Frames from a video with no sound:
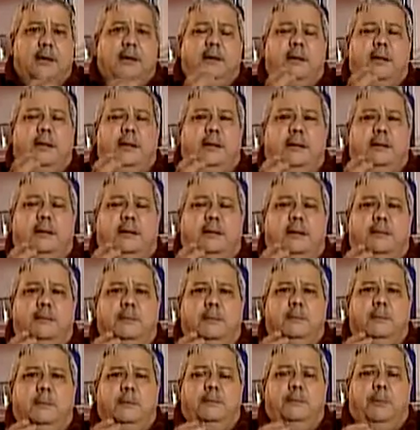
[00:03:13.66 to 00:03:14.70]
the
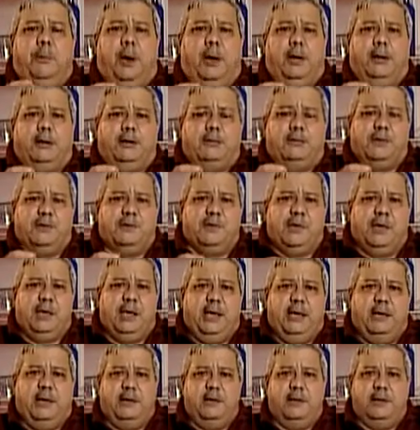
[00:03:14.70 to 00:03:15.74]
particles of
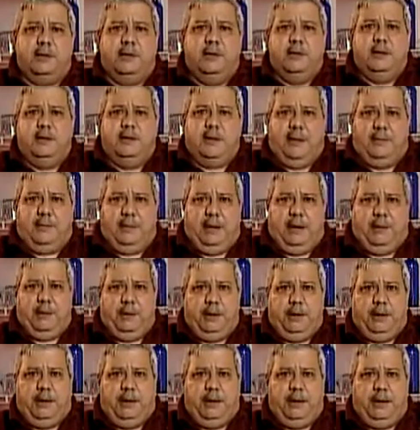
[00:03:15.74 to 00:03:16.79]
skins that may
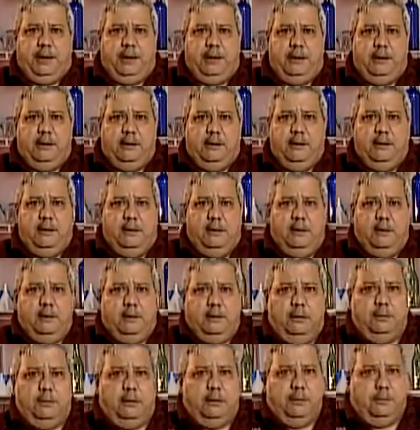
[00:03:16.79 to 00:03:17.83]
be in the
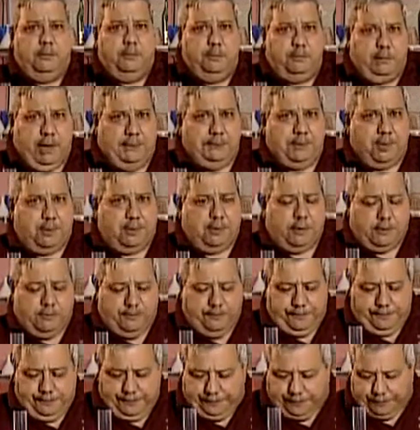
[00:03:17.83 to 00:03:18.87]
grape juice.
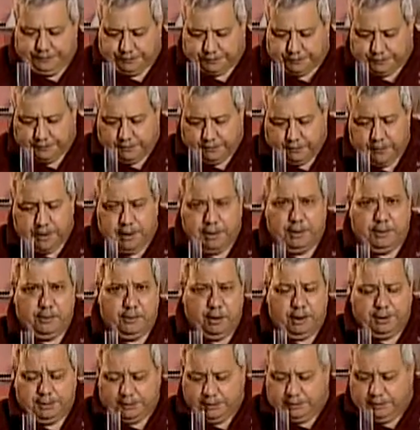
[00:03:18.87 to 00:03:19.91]
And in
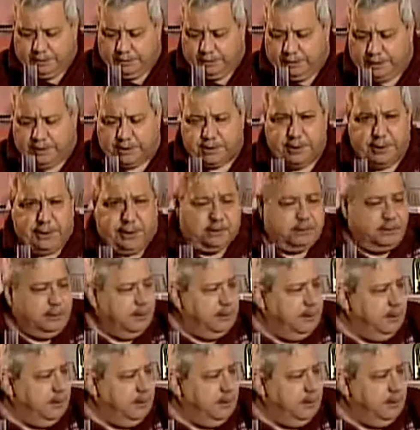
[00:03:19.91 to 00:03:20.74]
order to do this now,